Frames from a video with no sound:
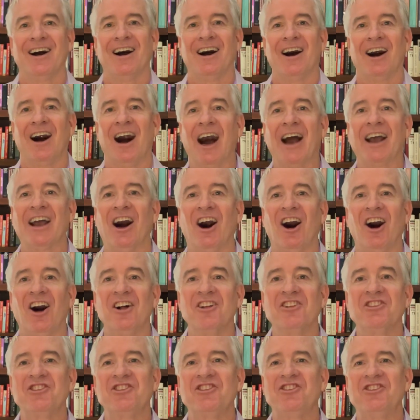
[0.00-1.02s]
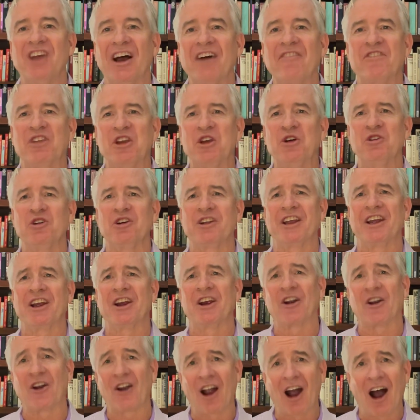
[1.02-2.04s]
Hi all, Jeff Hulett
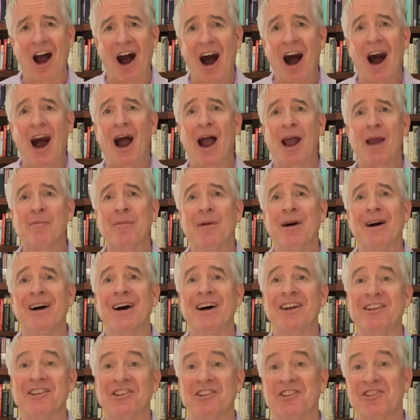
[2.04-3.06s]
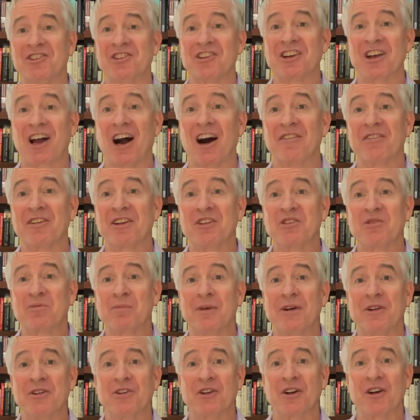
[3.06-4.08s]
here. I'm a decision confidence
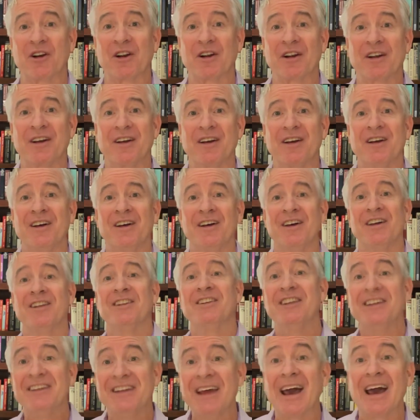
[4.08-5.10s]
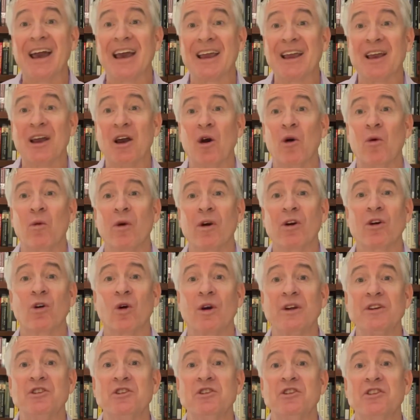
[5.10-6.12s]
builder. Today, we're
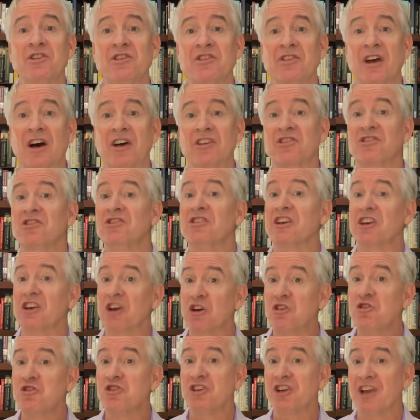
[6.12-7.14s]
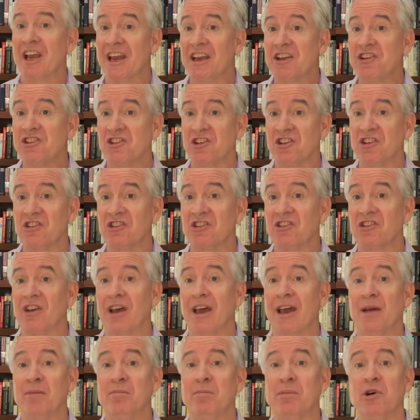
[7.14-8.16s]
going to discuss negotiations
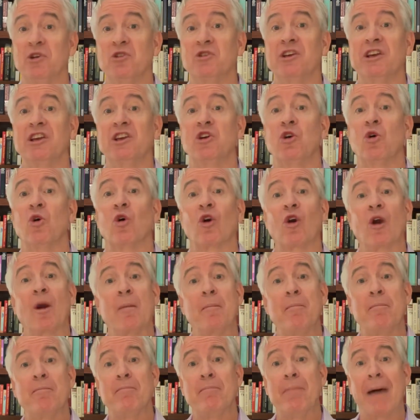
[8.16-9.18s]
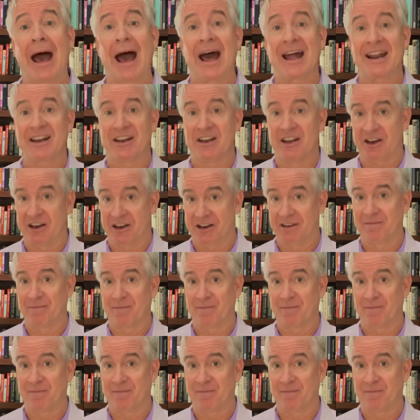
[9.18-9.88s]
and building your BATNA.